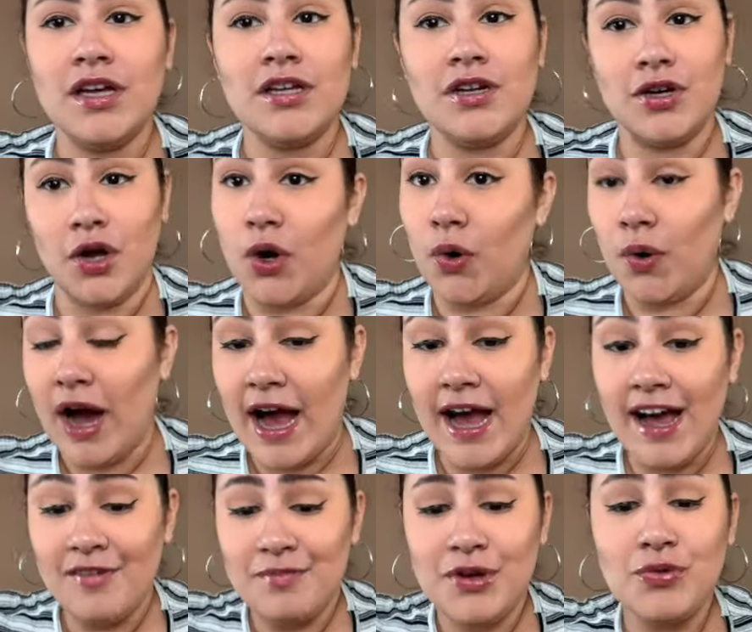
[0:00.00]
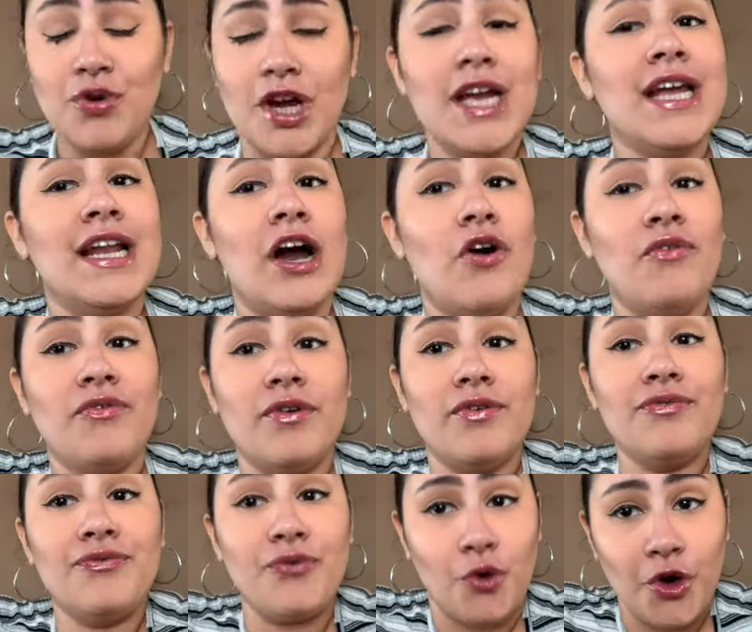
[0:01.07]
No, I have been working out for
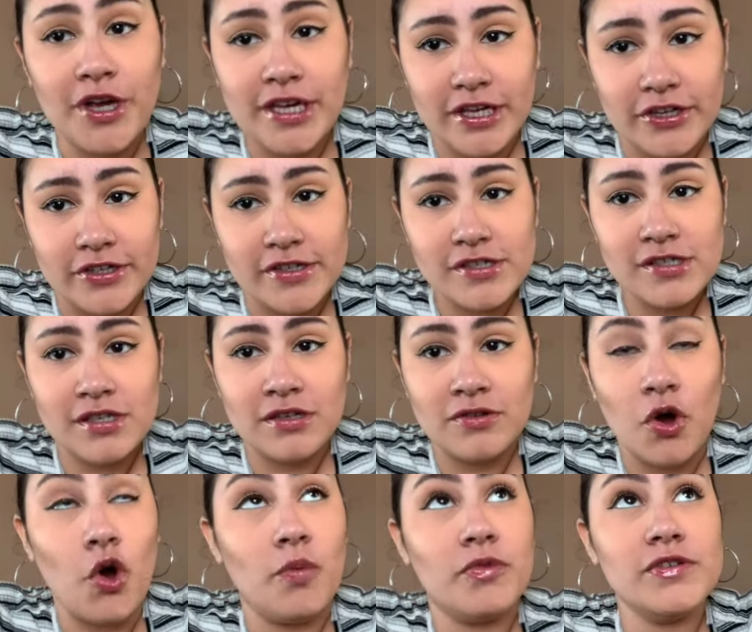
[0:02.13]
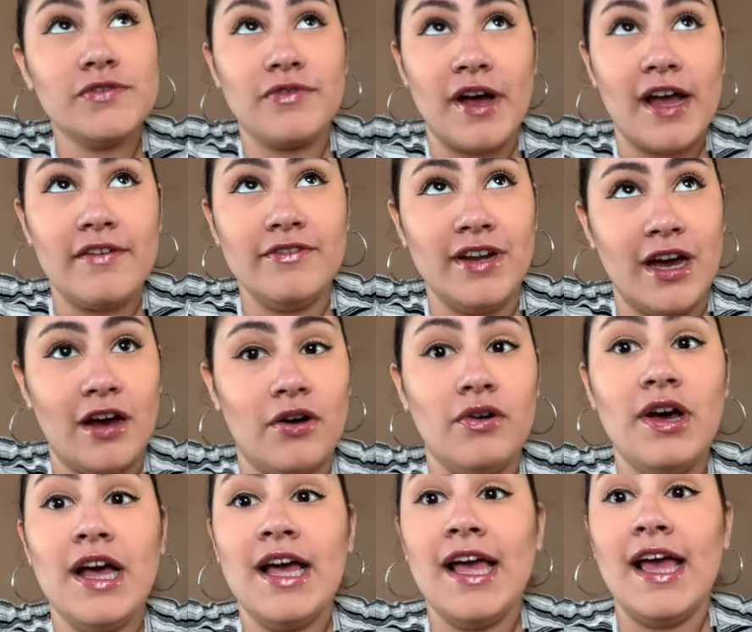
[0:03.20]
4 years, almost 5 now.
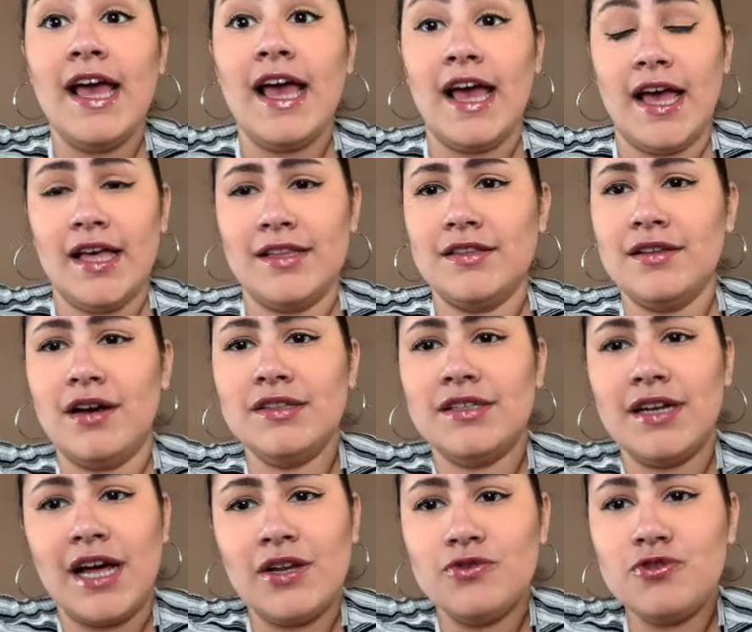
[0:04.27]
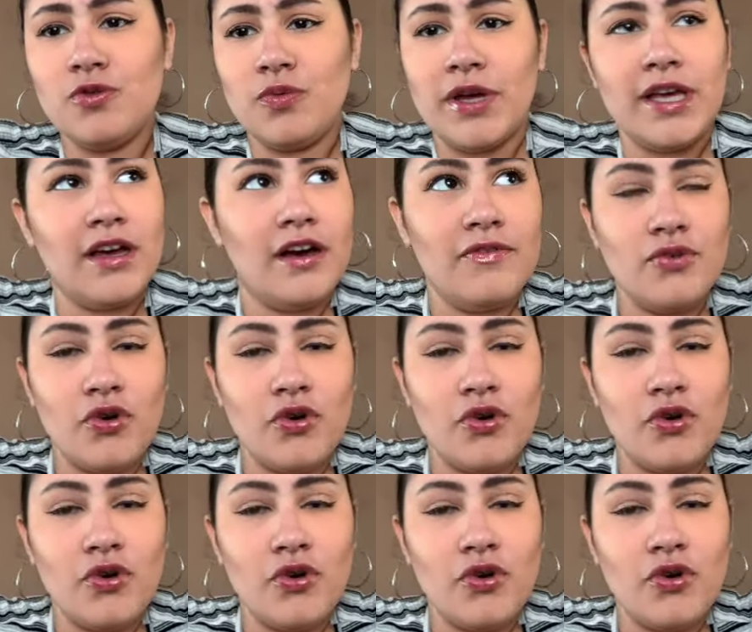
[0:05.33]
And did I lose weight? Of